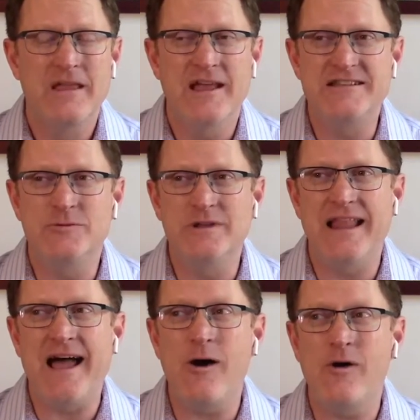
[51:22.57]
and to
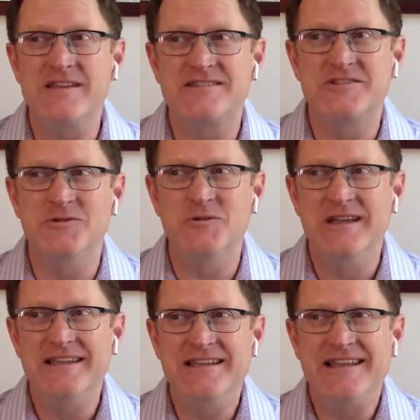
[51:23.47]
allow us to
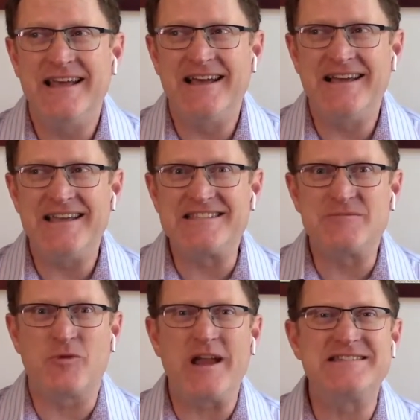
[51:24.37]

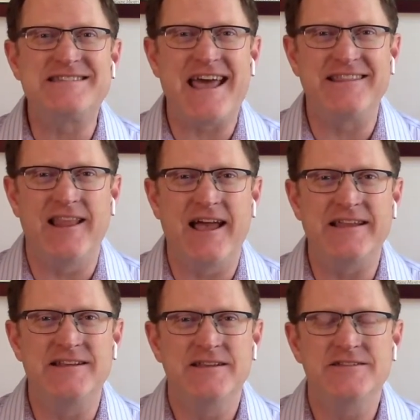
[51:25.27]
express that
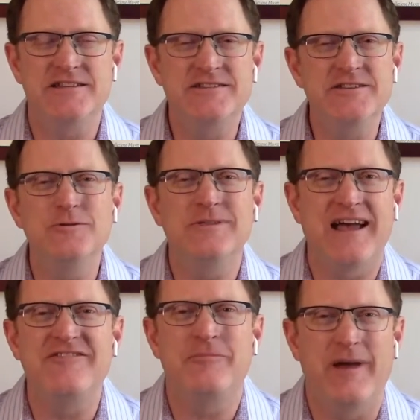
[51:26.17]
light to do
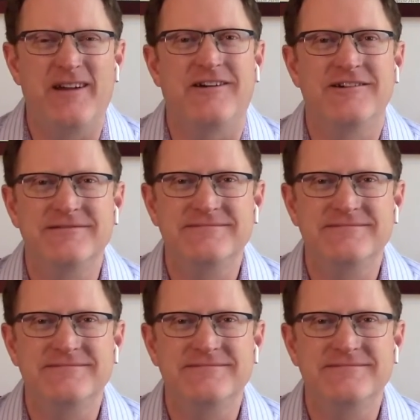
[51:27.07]
life better.